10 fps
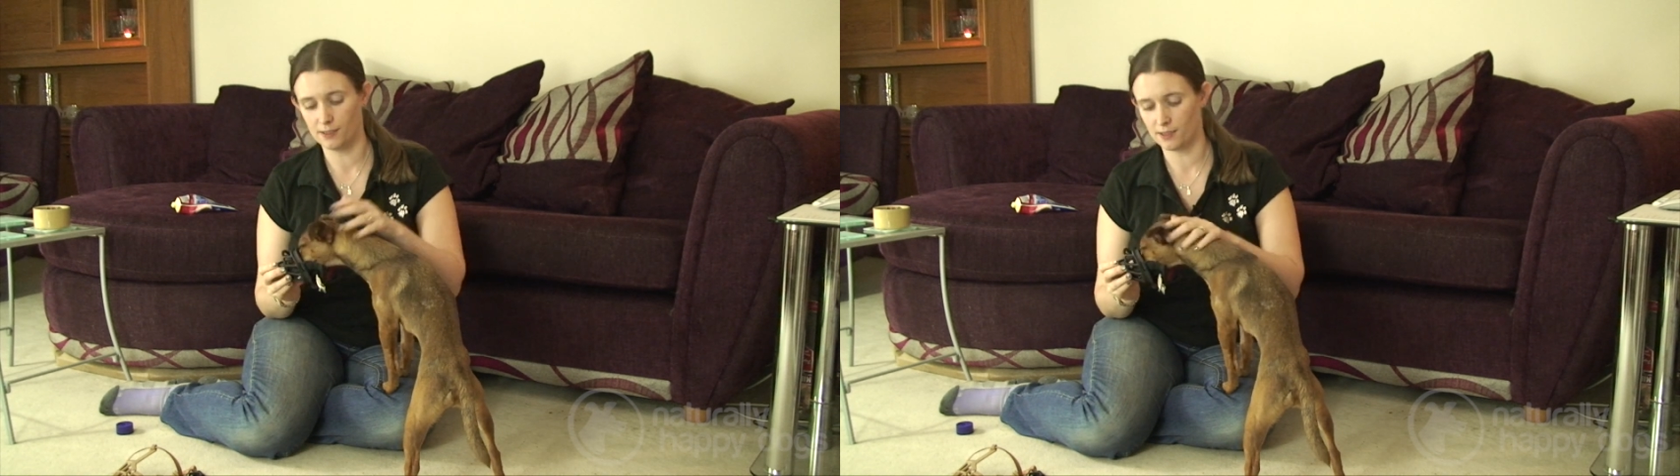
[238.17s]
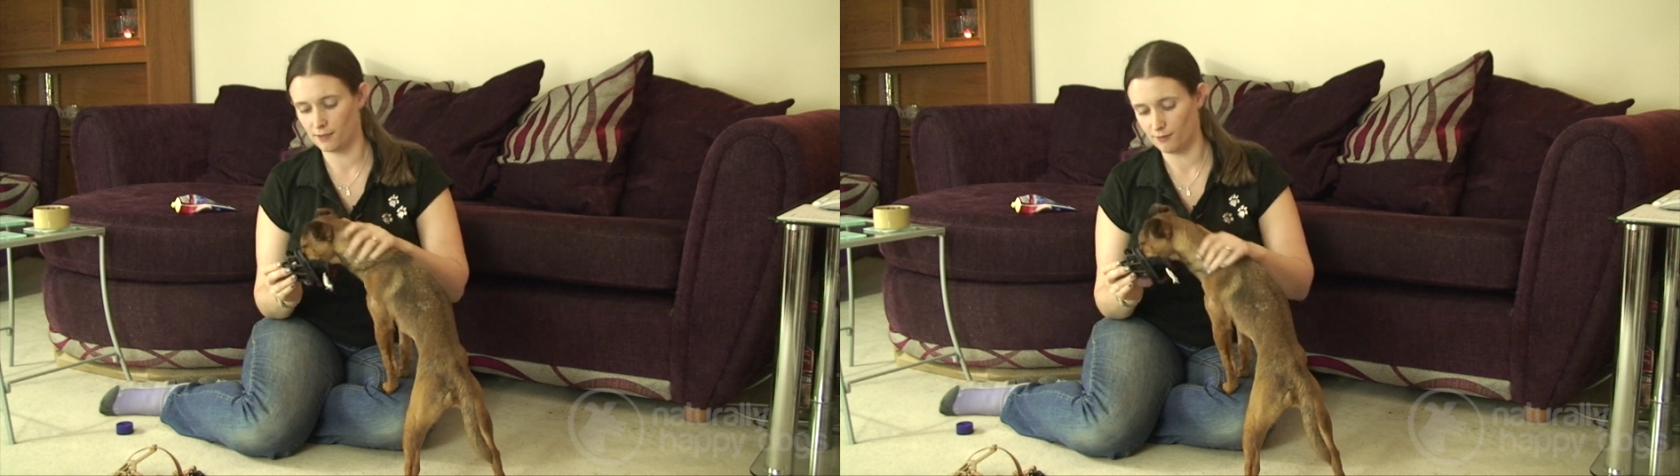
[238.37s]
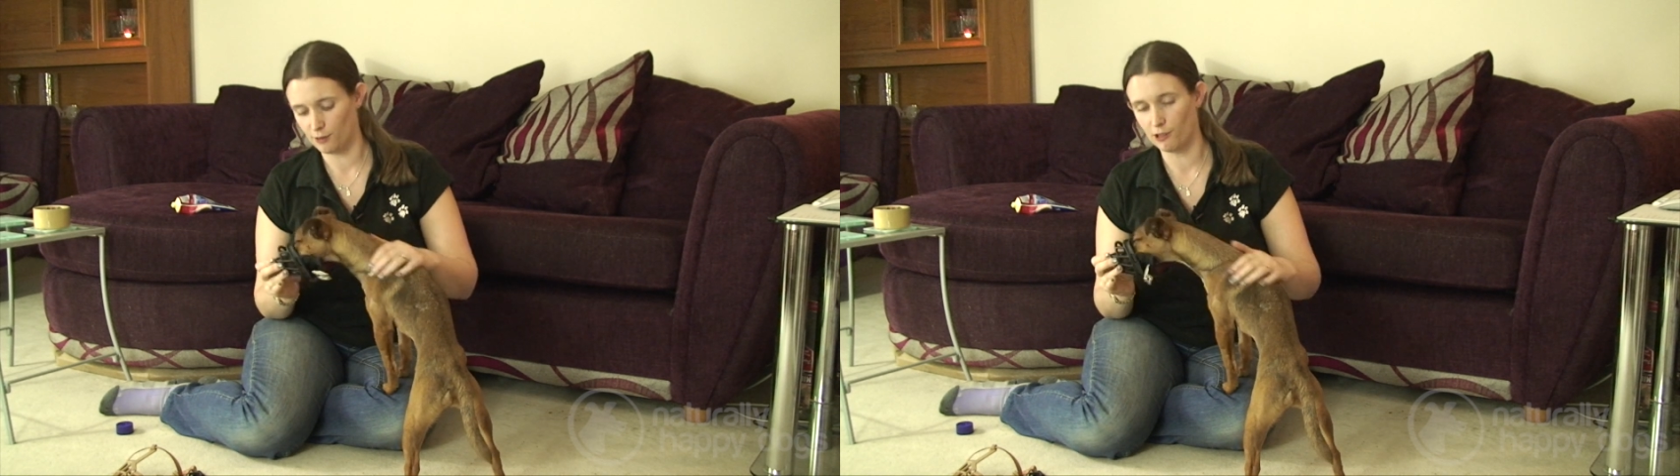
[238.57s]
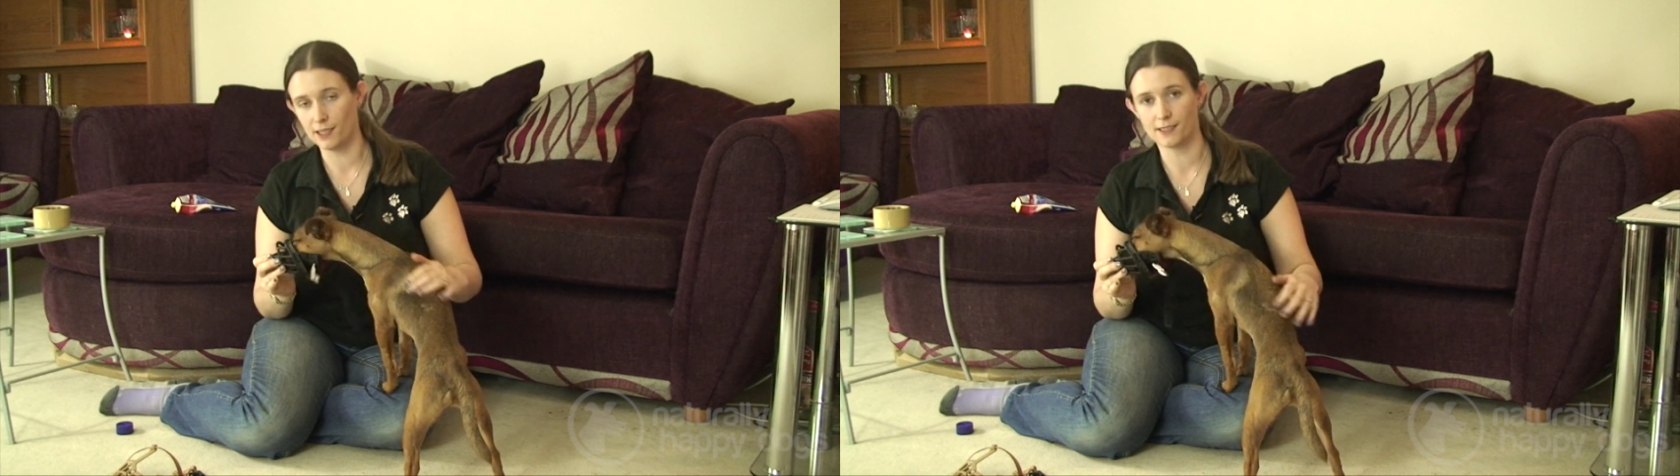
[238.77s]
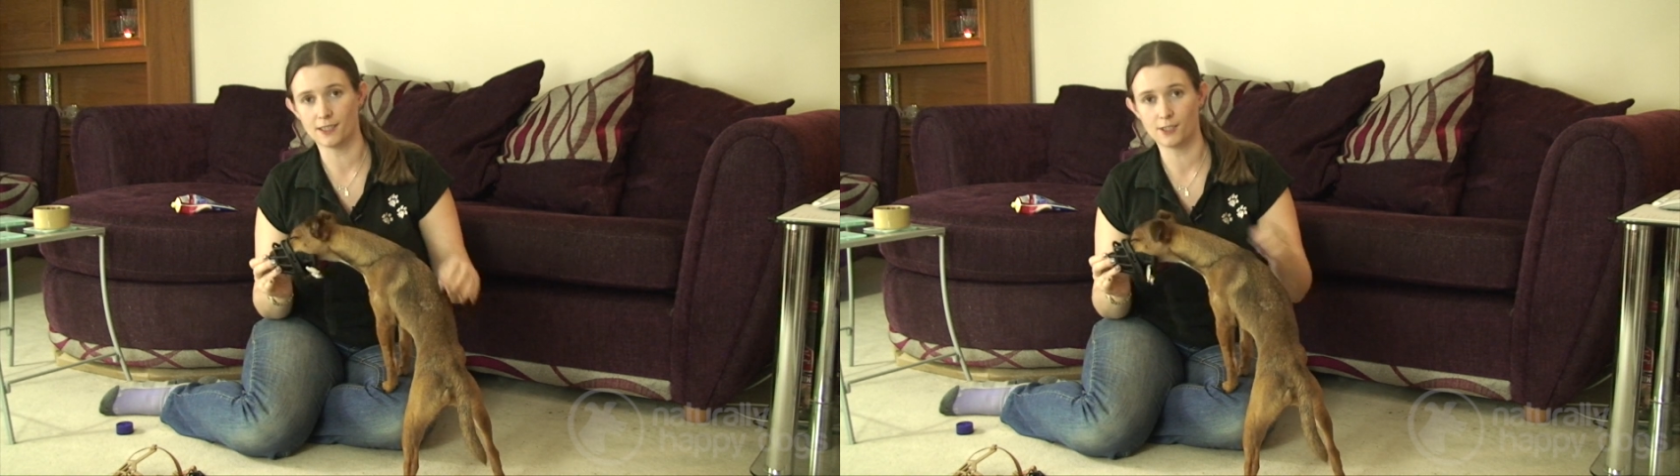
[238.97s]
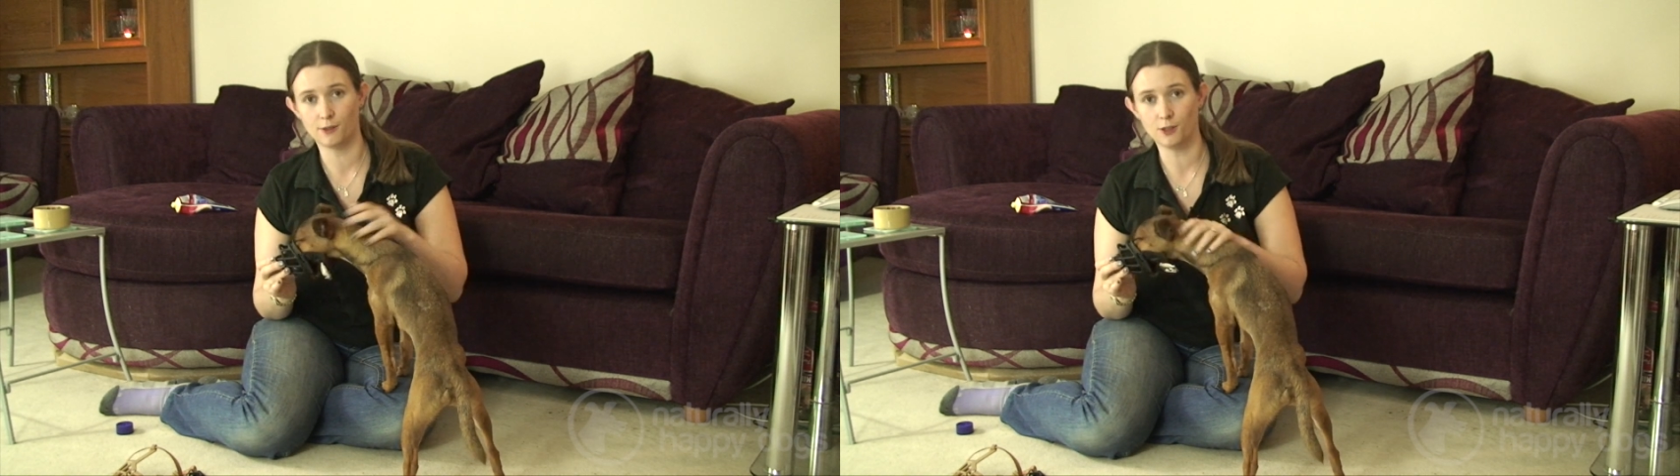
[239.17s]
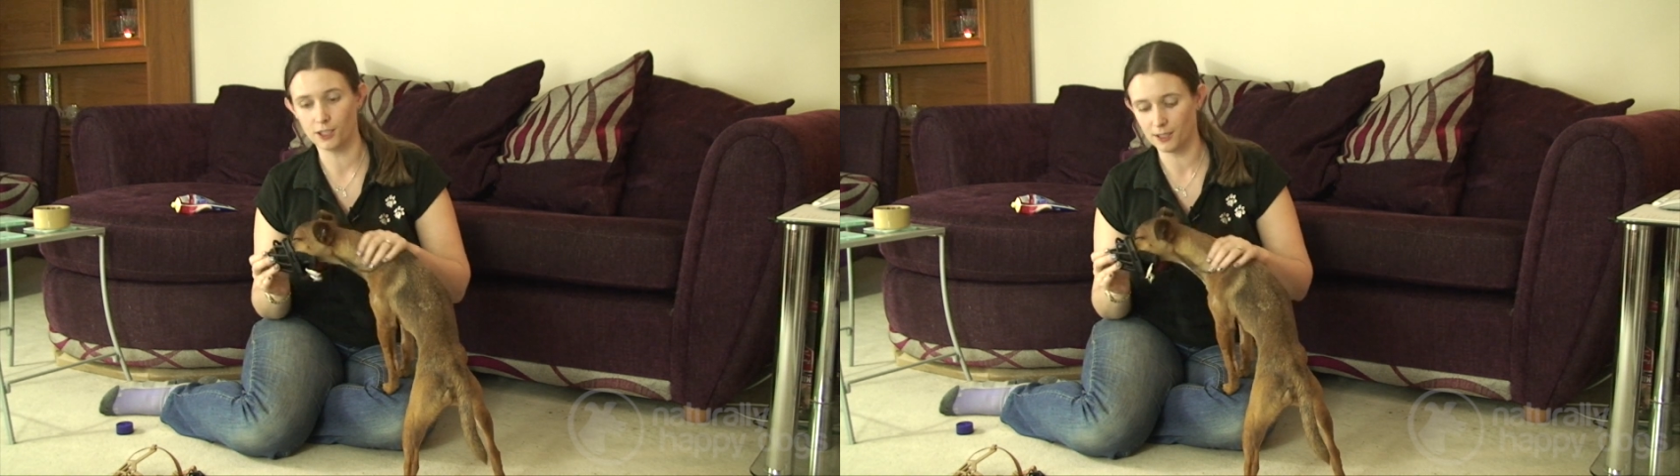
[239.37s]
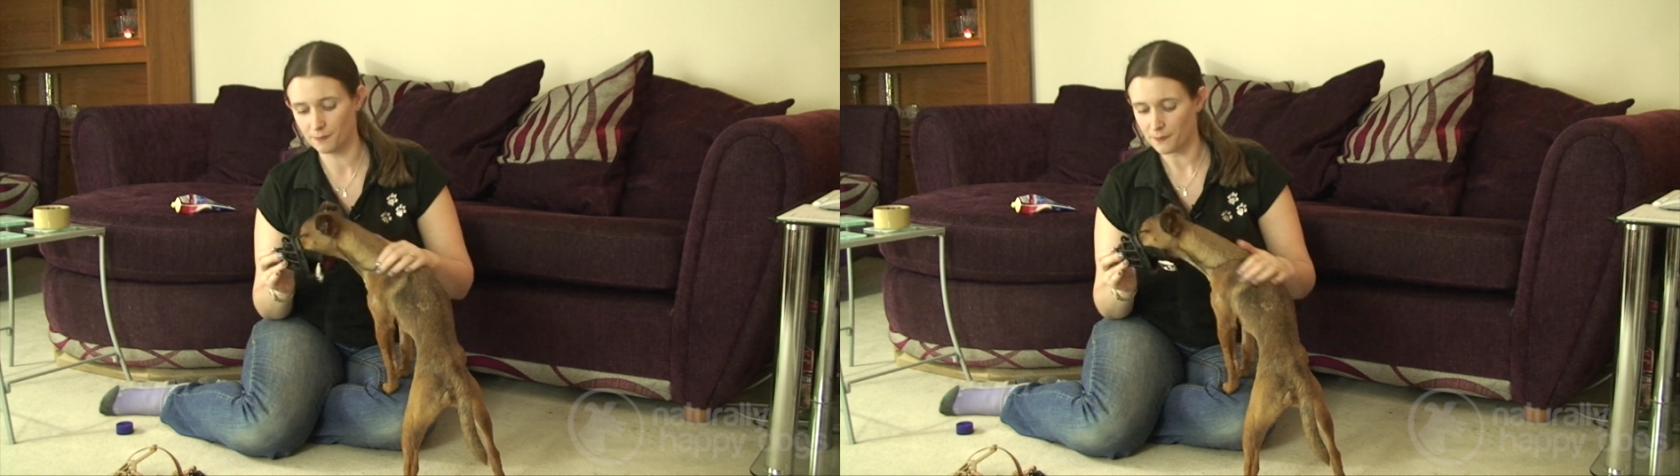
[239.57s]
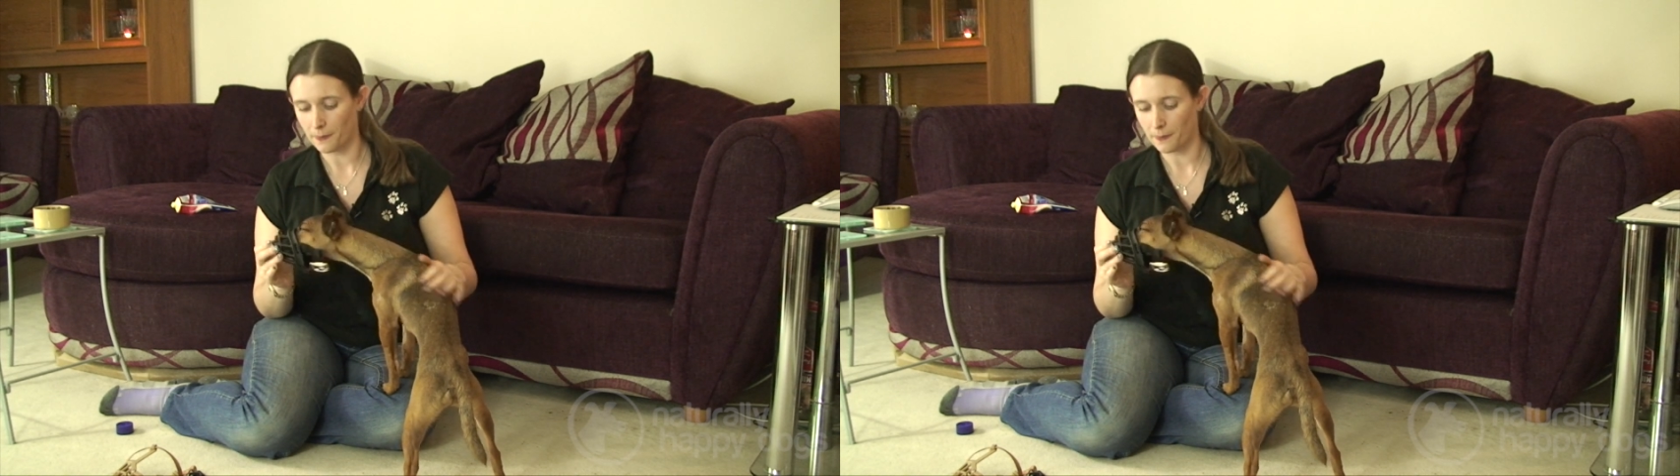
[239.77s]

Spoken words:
that's the right size for her.